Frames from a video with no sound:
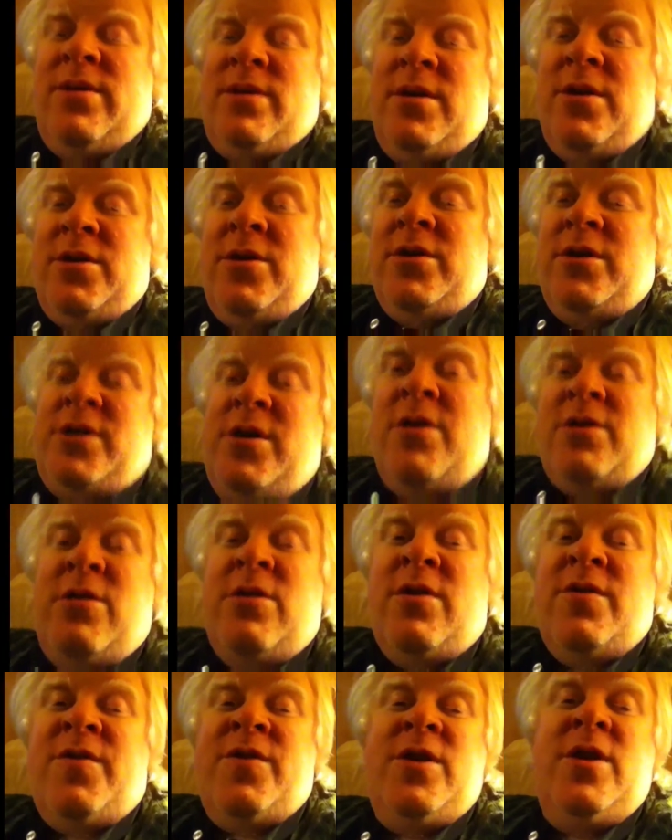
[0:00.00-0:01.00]
A good
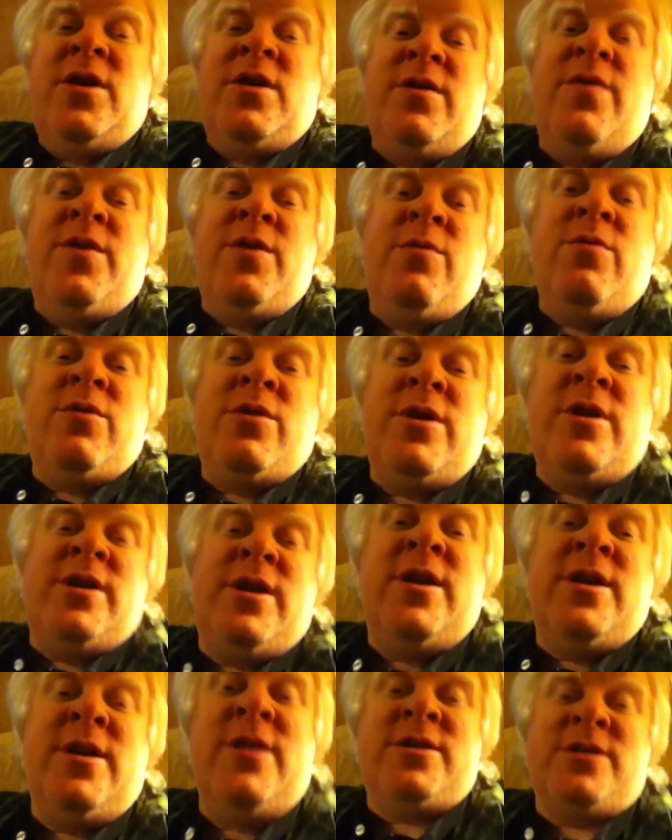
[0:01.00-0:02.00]
coffee, if you want an
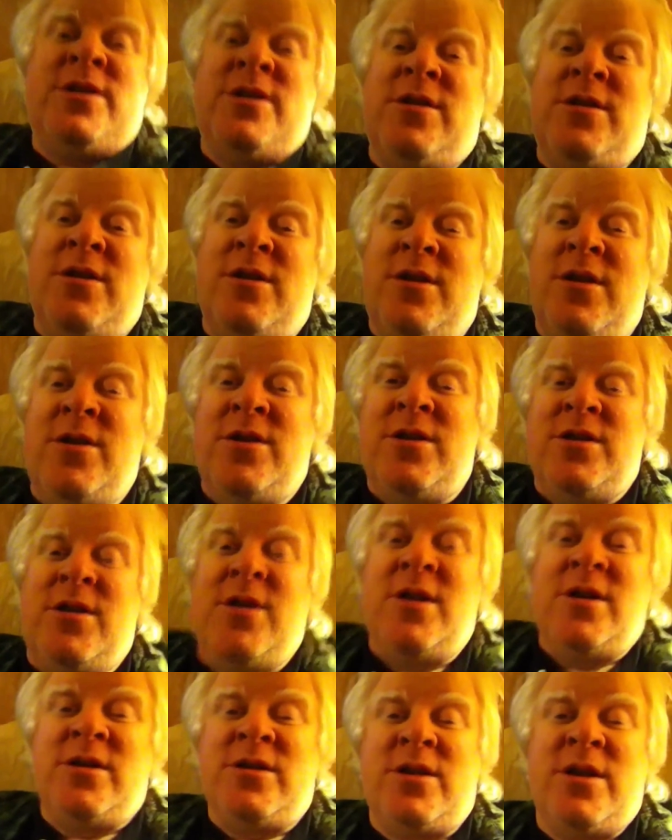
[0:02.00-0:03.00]
instant that doesn't
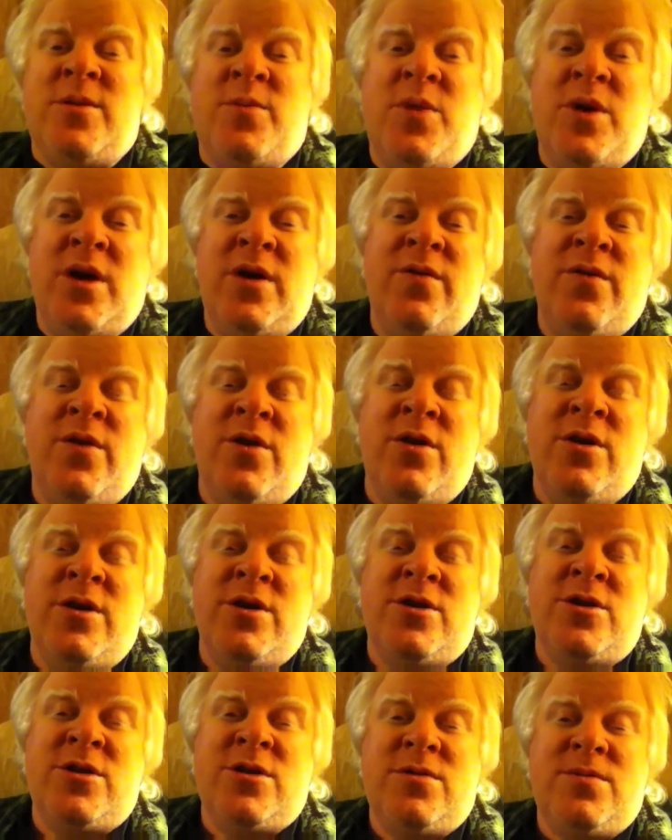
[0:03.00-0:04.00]
taste like paint
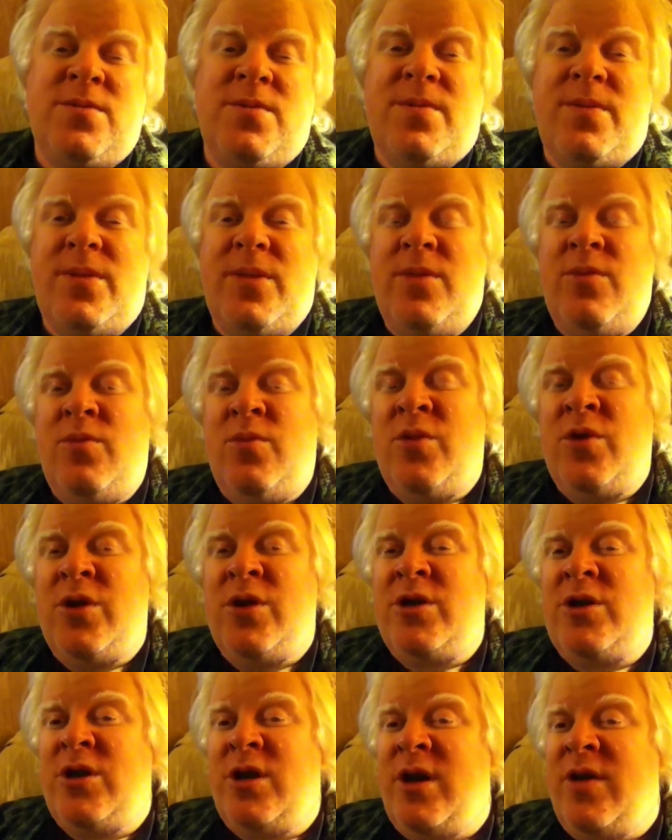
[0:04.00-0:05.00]
varnish,
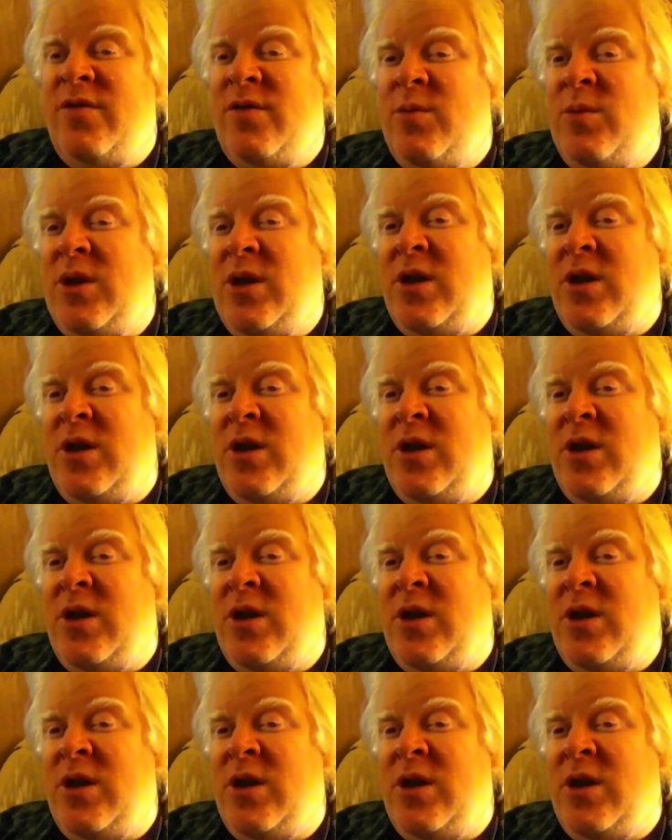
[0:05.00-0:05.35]
but you have to be